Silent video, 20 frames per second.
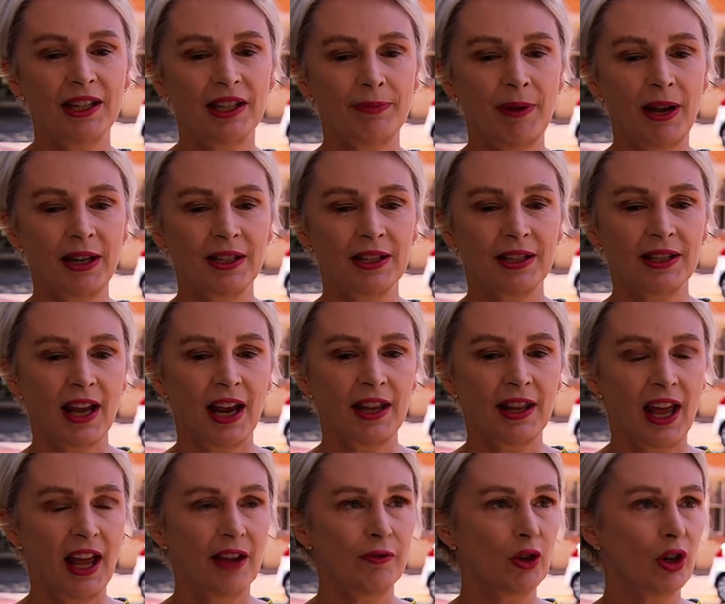inspectors say
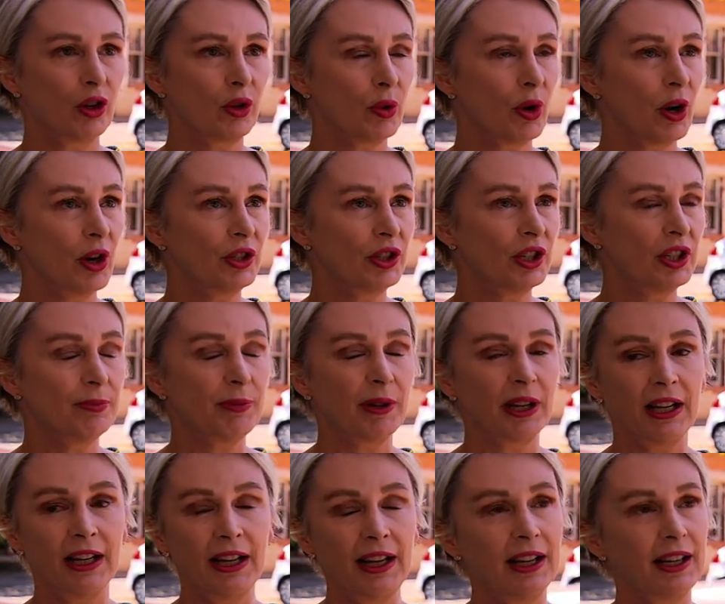they have no quotas,
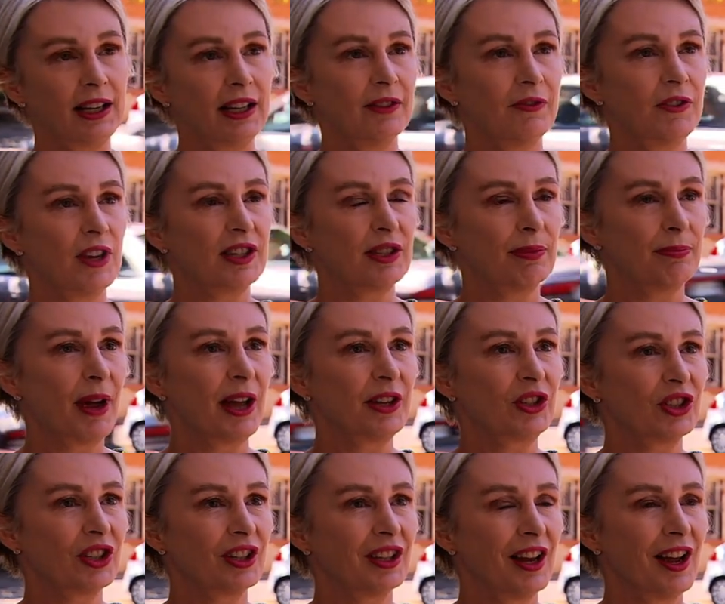but clearly, if there's a
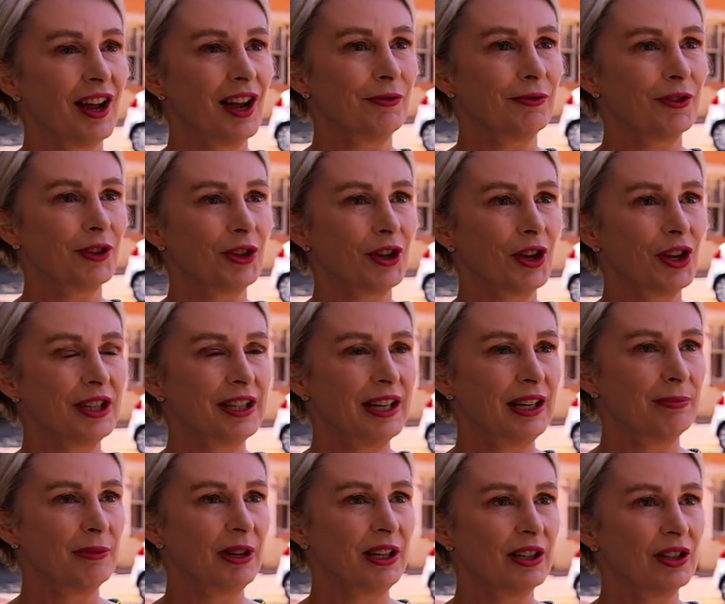budget line for
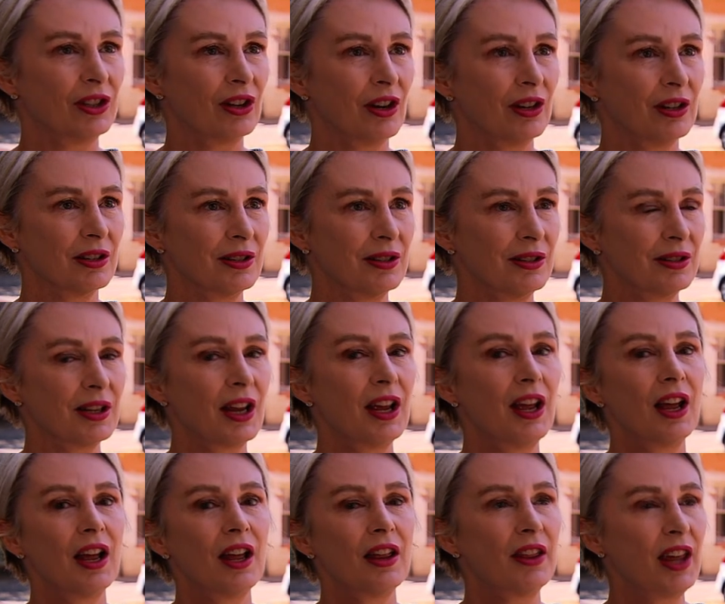$13 million,
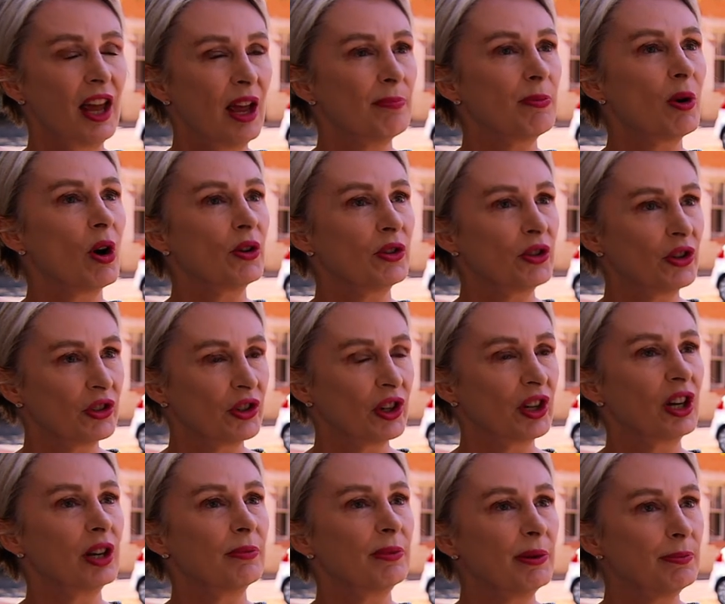their bosses are
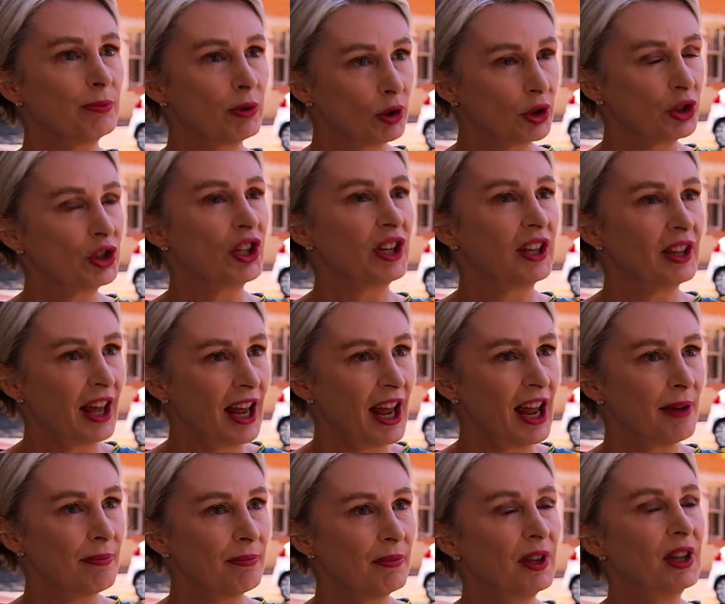going to be pushing
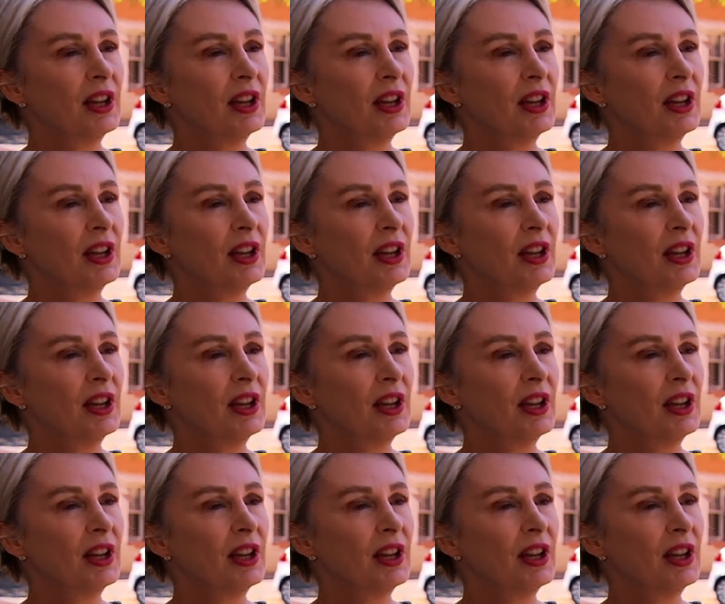them.